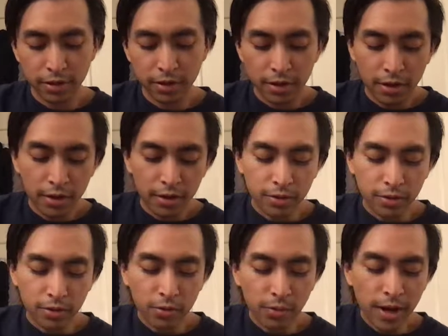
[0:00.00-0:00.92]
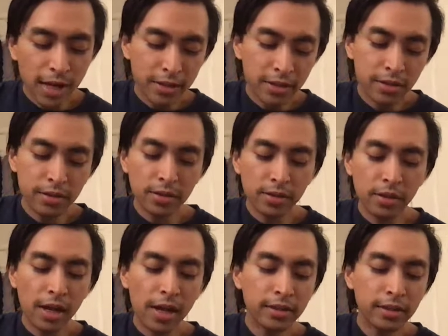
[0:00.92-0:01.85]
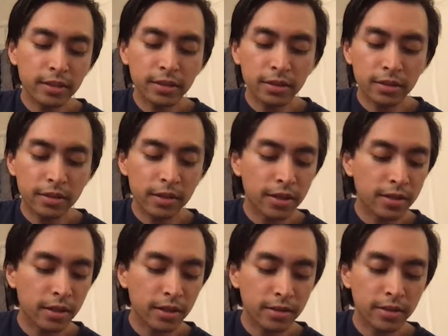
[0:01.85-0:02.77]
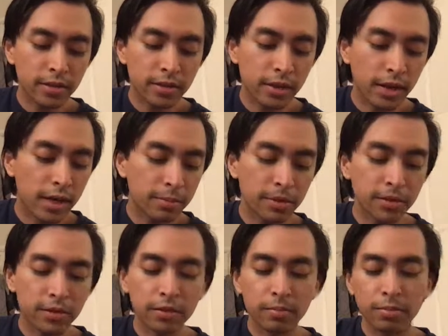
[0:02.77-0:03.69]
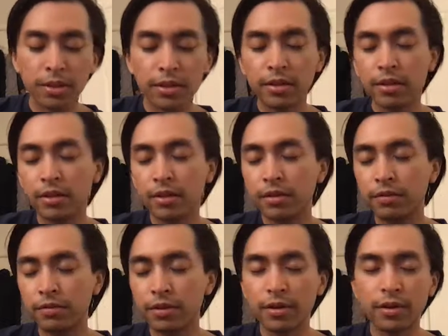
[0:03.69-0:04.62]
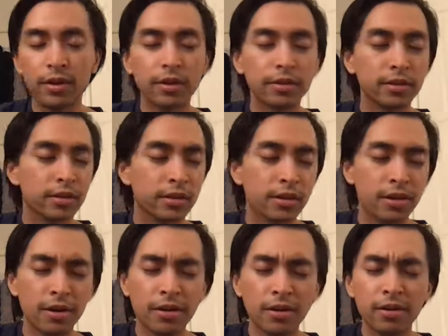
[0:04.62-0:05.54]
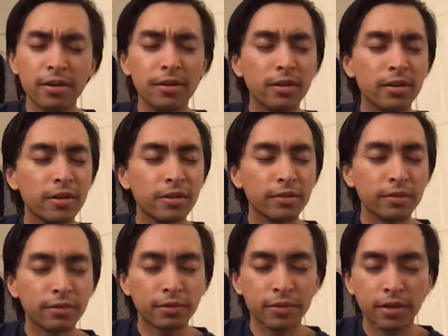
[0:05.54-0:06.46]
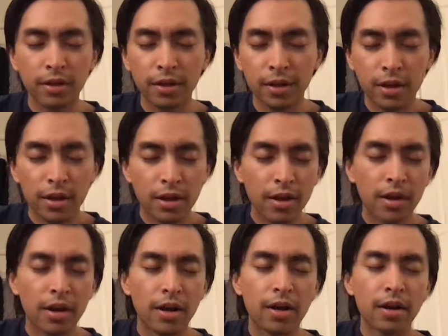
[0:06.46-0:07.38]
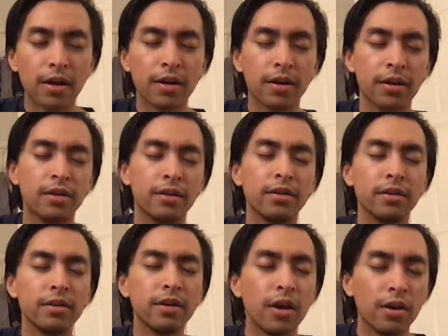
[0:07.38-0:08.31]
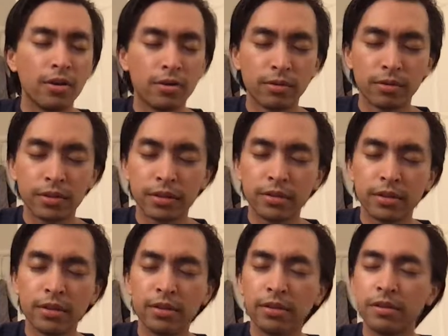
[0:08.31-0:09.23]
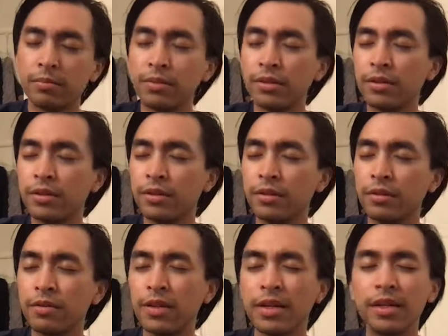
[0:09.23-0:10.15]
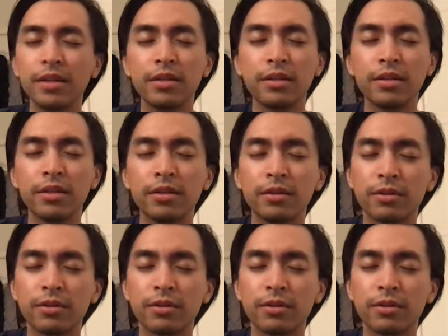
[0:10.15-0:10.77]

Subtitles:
The watches, the clocks, and the tick-tocks just stop, 'cause the beating of your heart's enough. I only need to be right here,